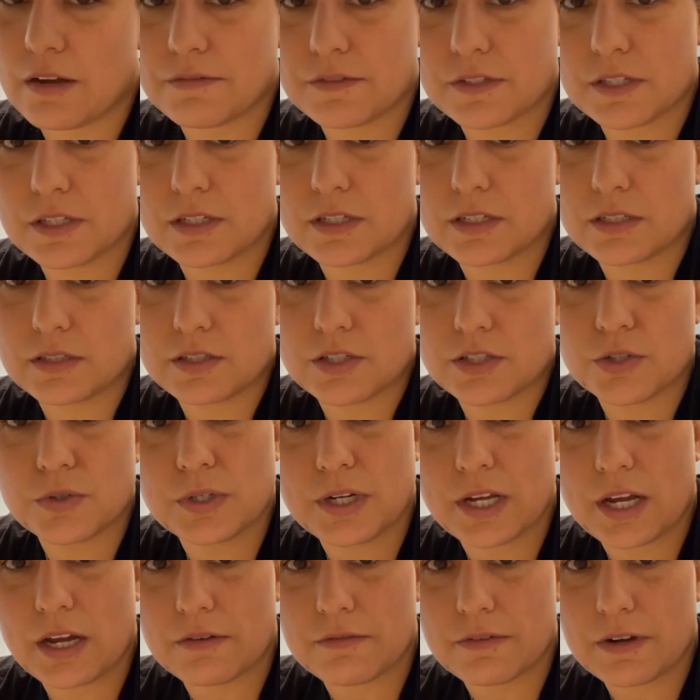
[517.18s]
to
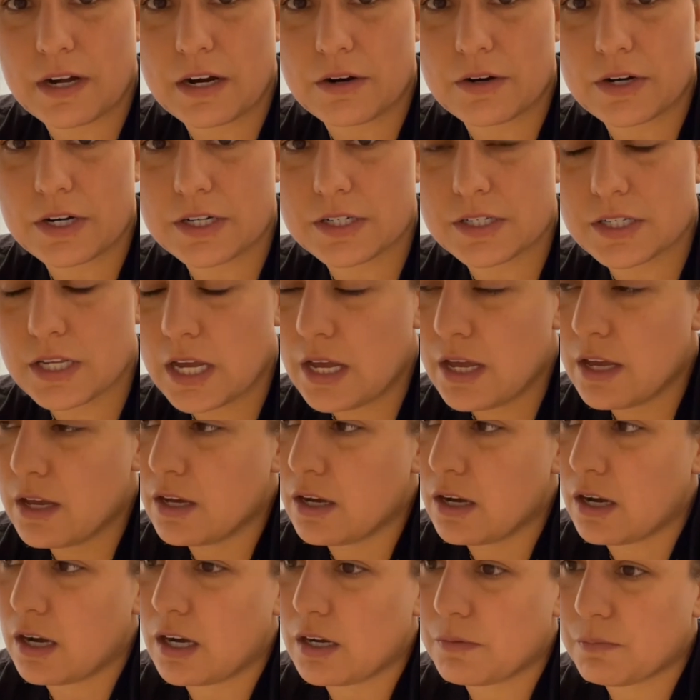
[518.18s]
2.5 hours.
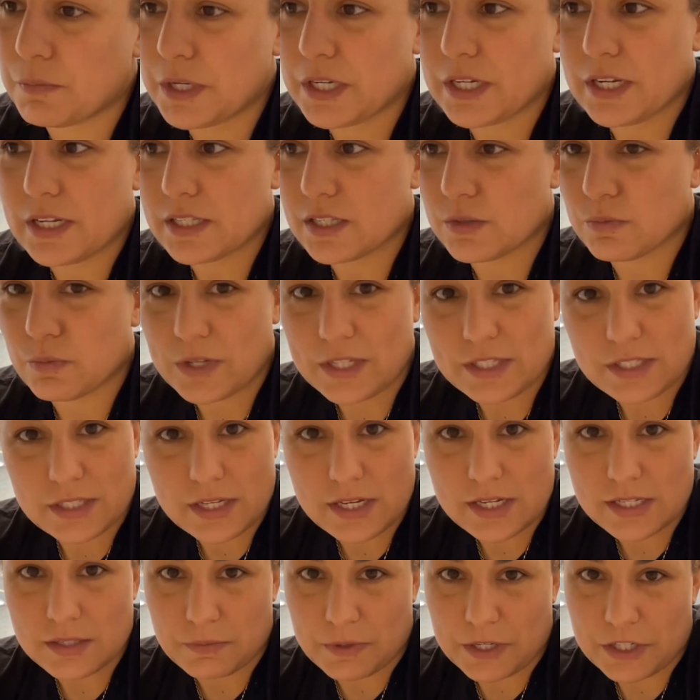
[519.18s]
On Mondays and
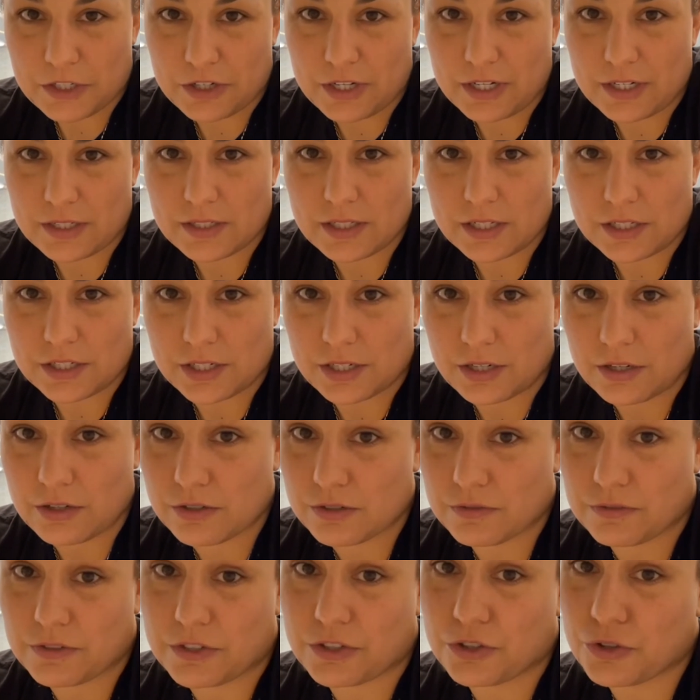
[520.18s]
Wednesdays, my training session
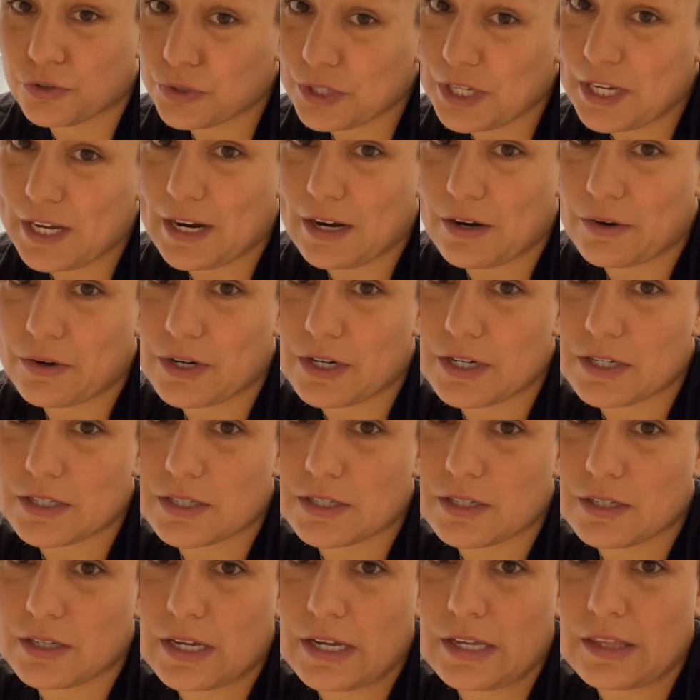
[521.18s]
goes for 3
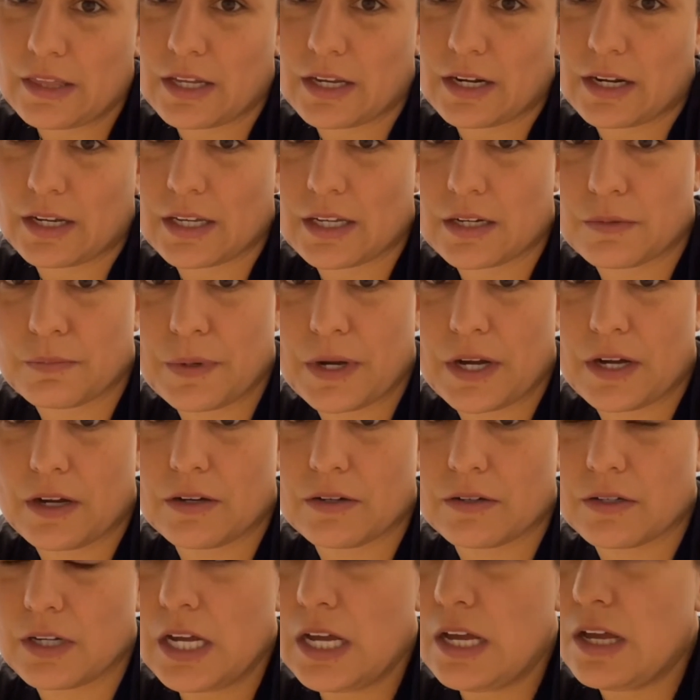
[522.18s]
hours, and then I get
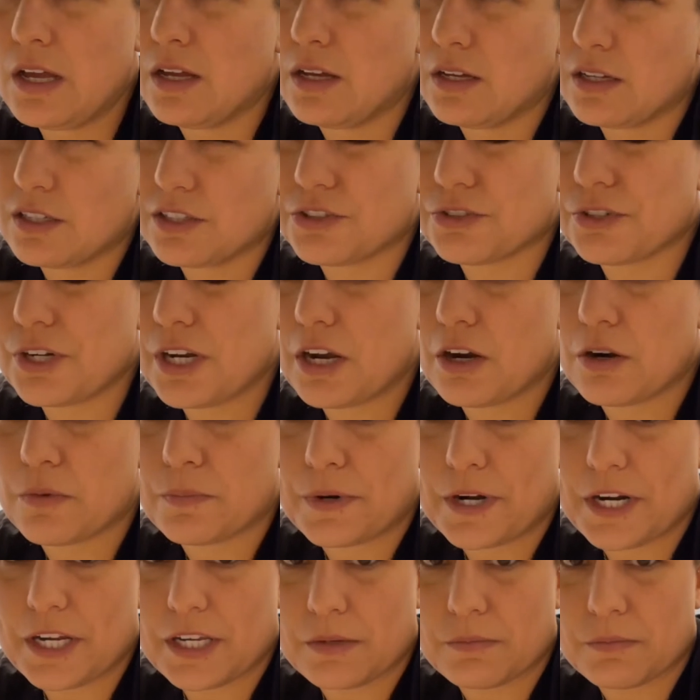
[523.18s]
about 3-hour
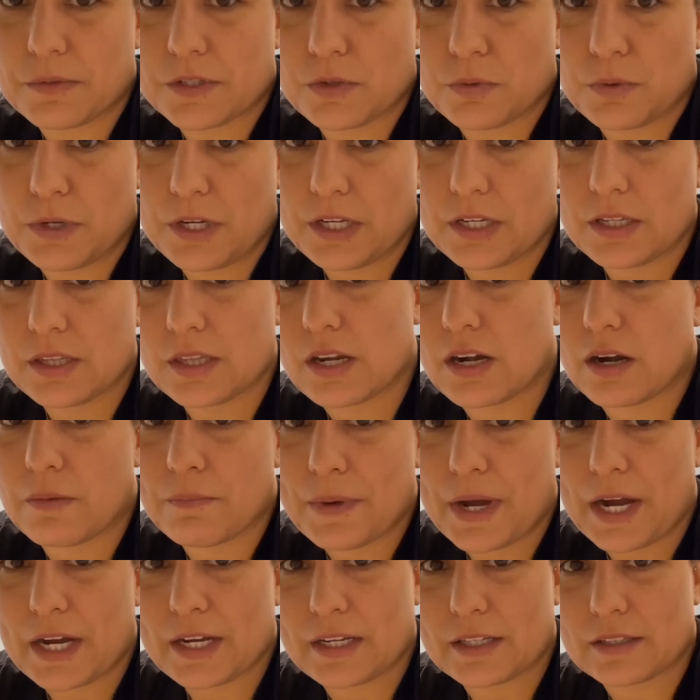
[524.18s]
break in between, and then I'm
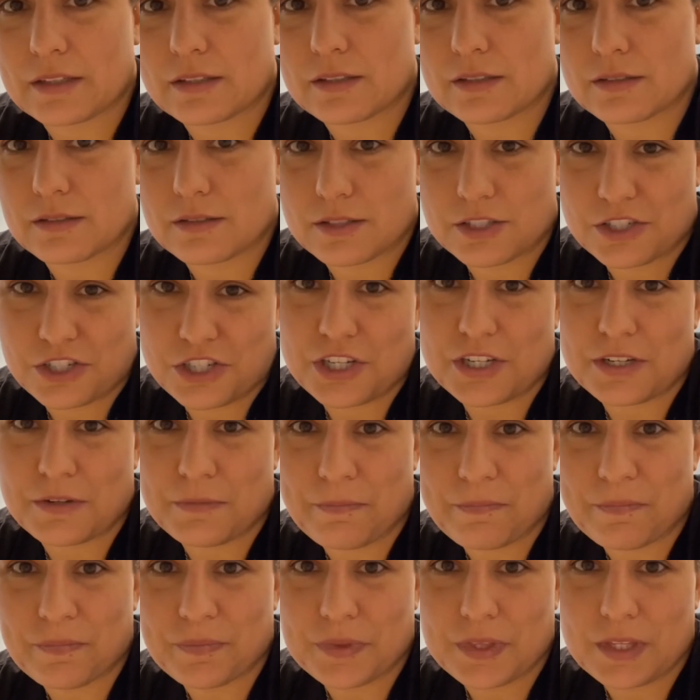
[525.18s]
back at the
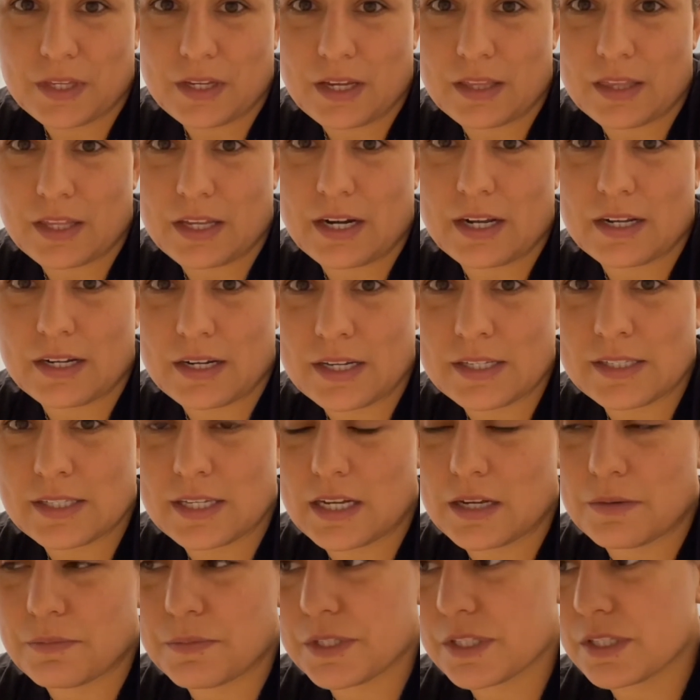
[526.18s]
gym. And then at
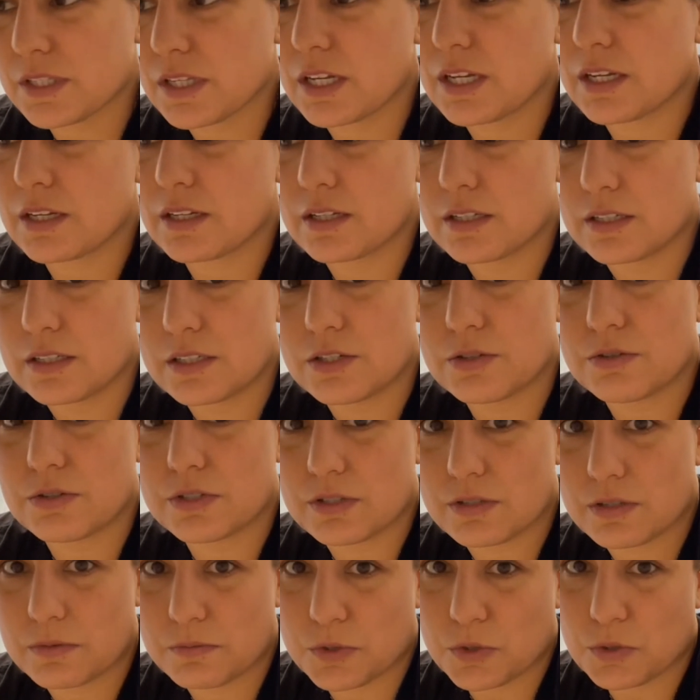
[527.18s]
nighttime, it's like
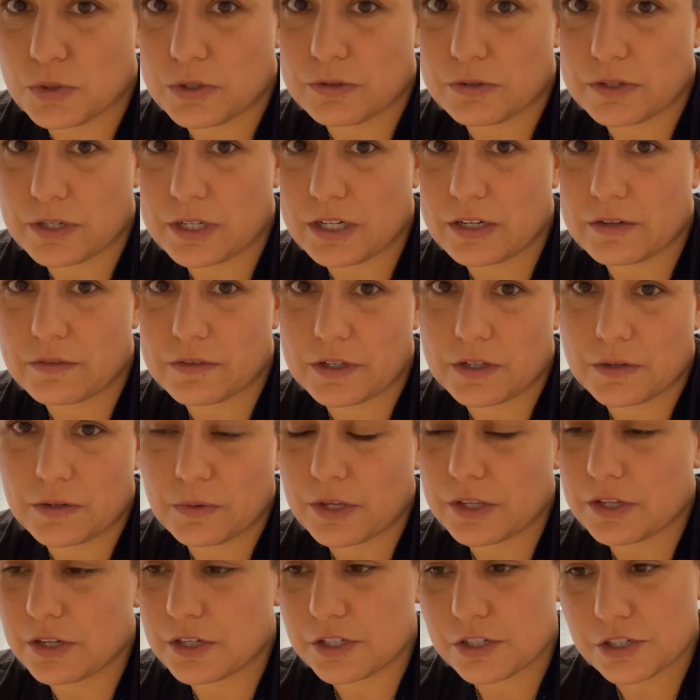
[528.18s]
doing some sort of recovery,
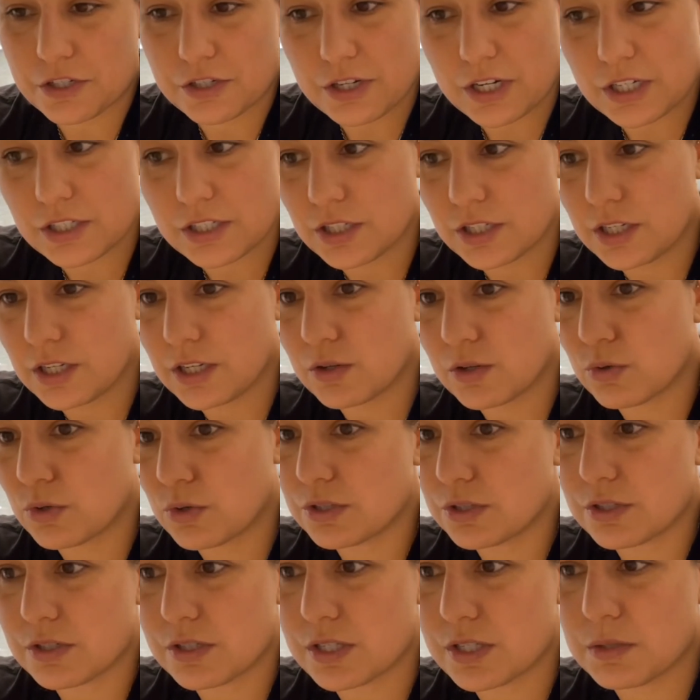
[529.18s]
whether it's stretching
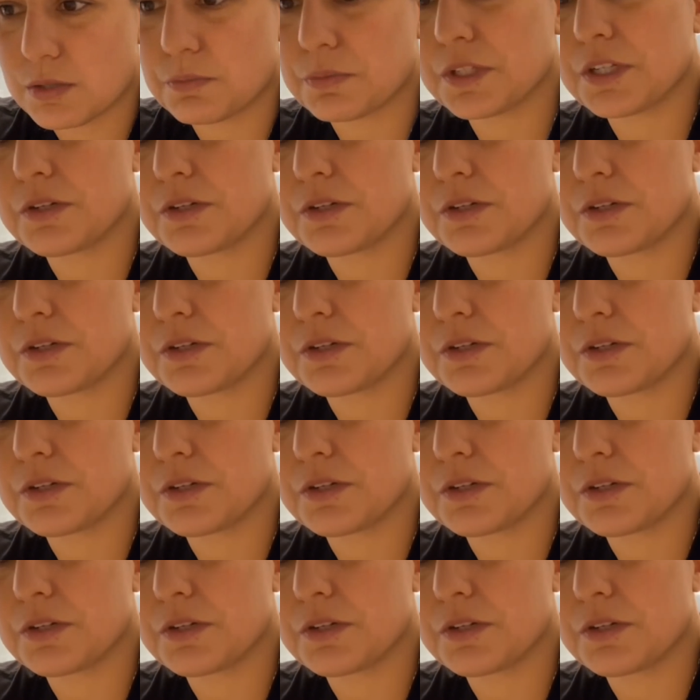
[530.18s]
or just simply